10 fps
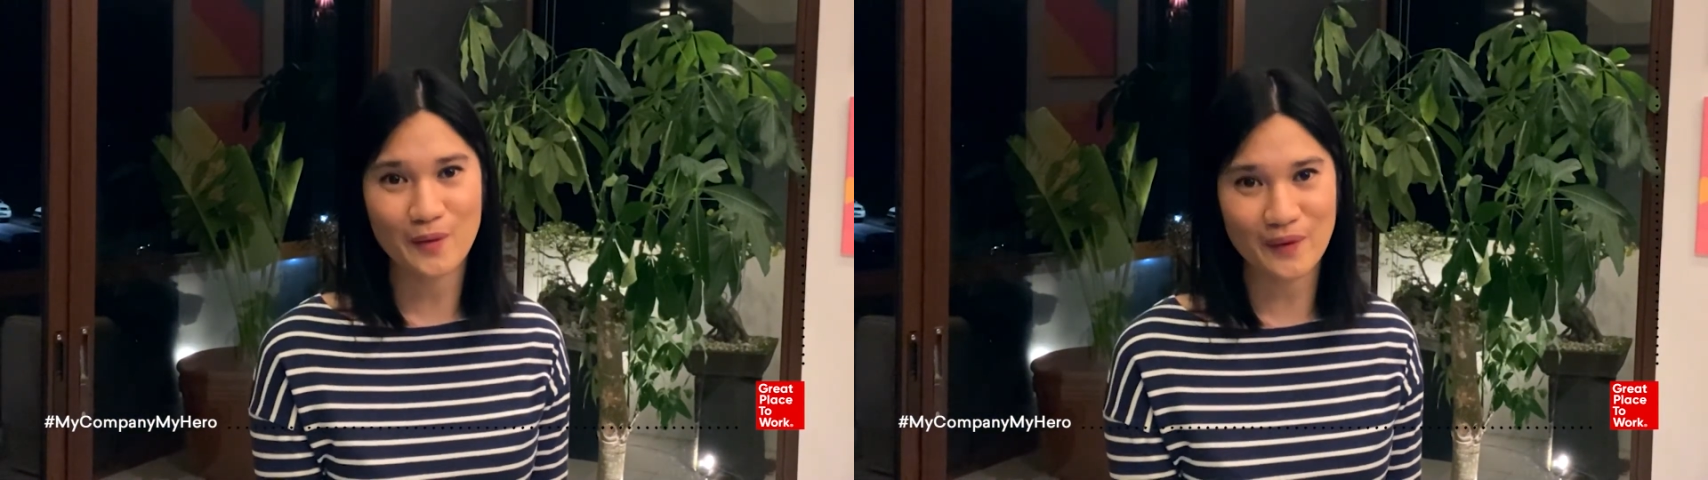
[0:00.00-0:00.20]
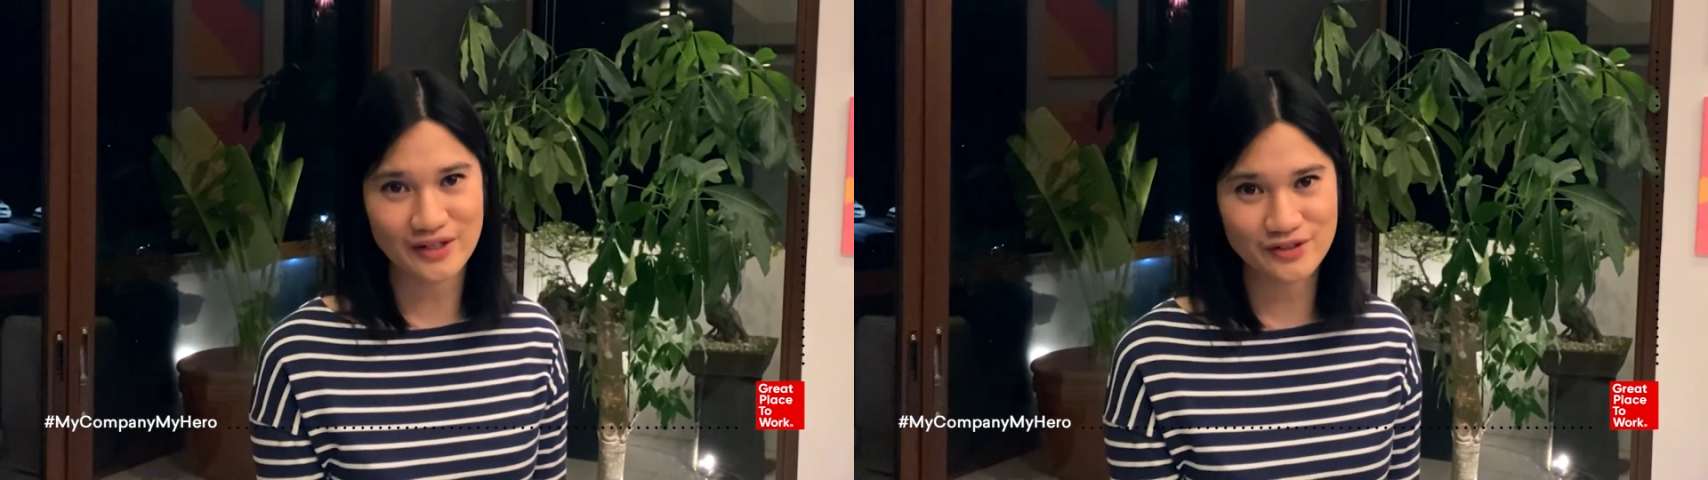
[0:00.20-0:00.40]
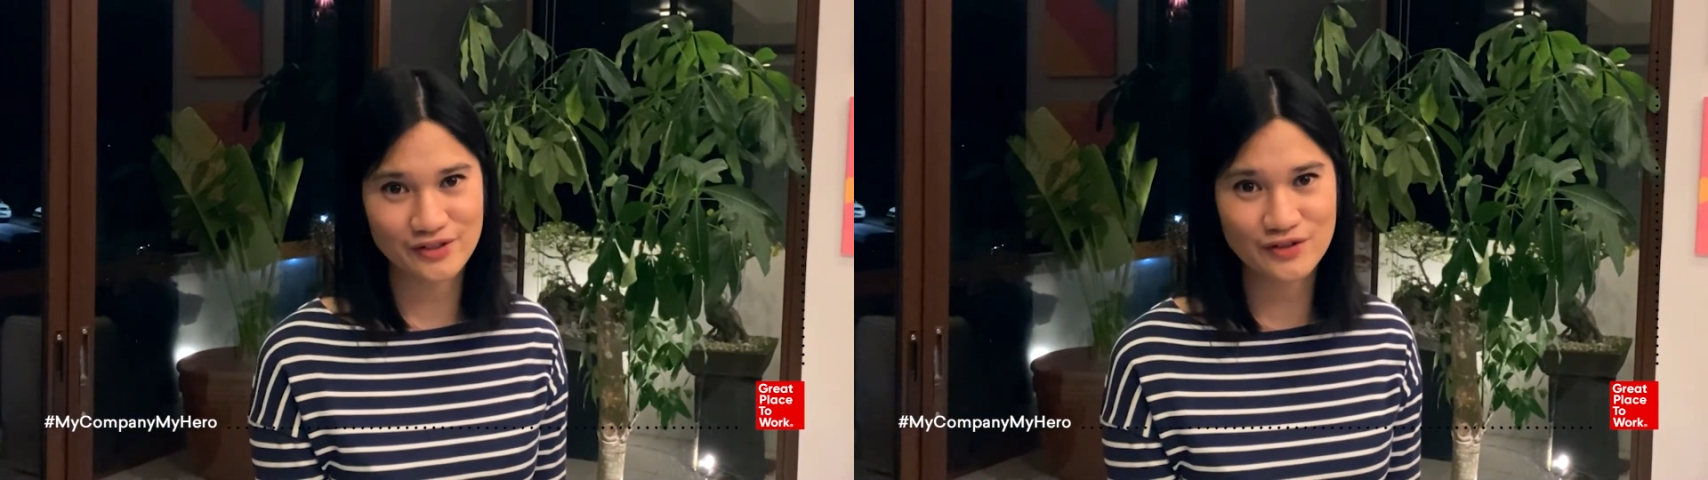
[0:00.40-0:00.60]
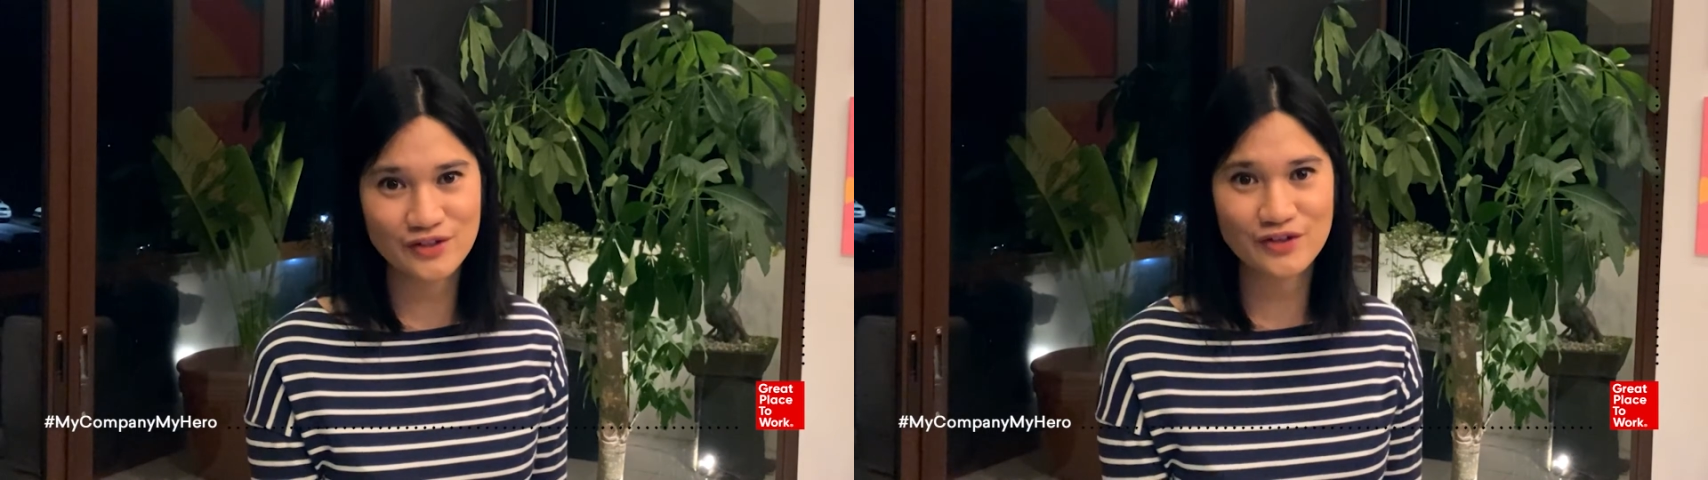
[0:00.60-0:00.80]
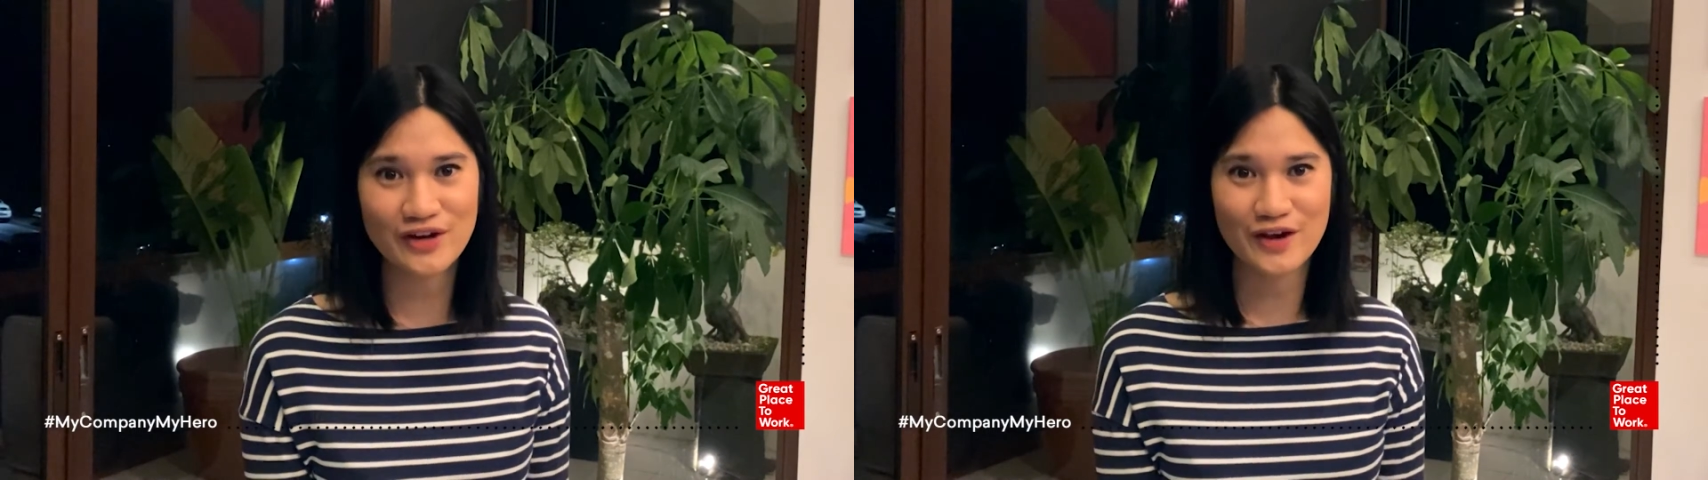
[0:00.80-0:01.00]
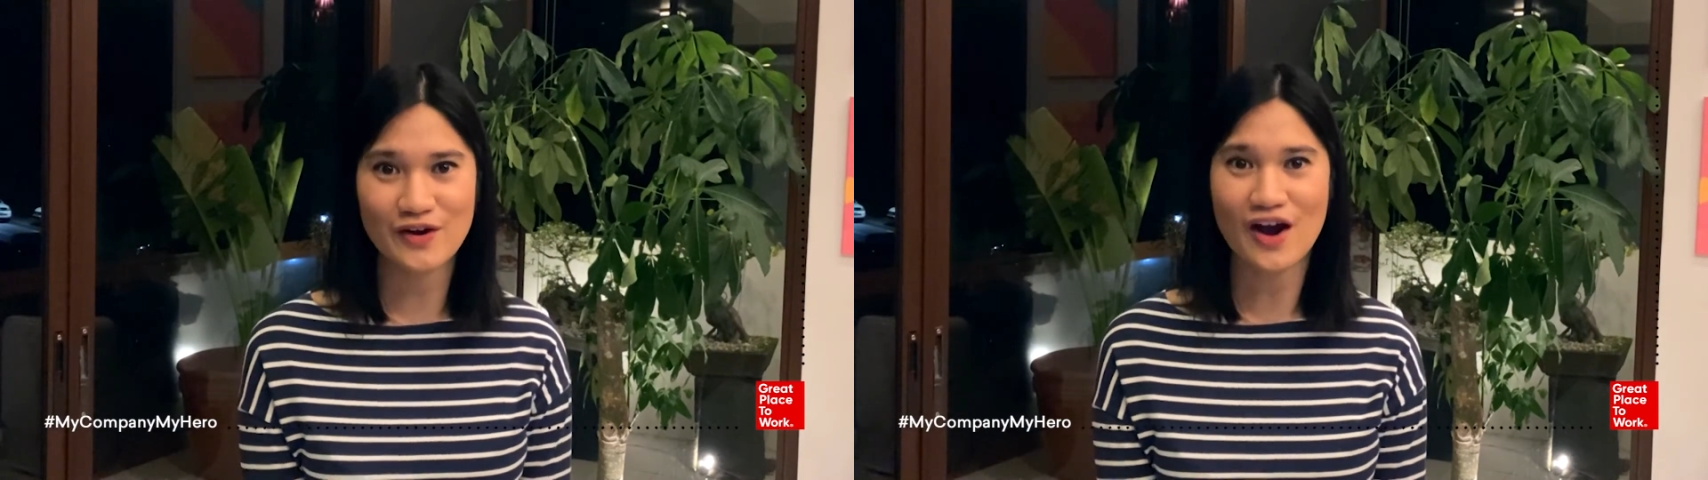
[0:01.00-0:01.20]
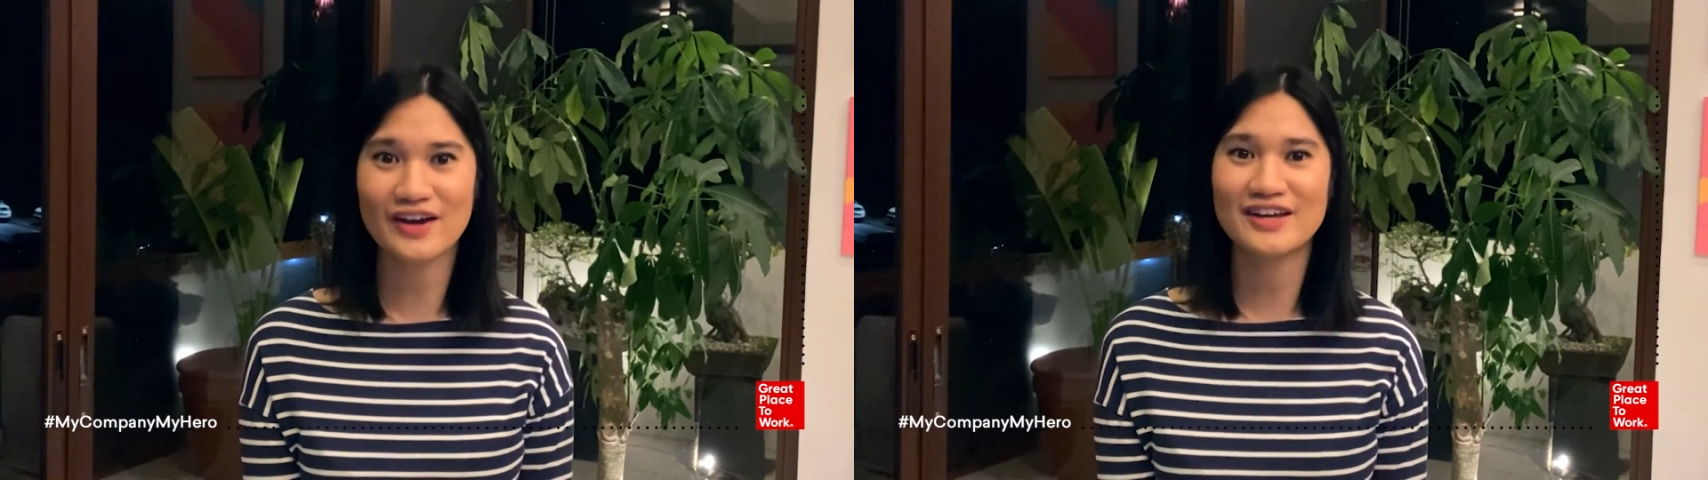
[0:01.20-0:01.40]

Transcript: Western Union AROC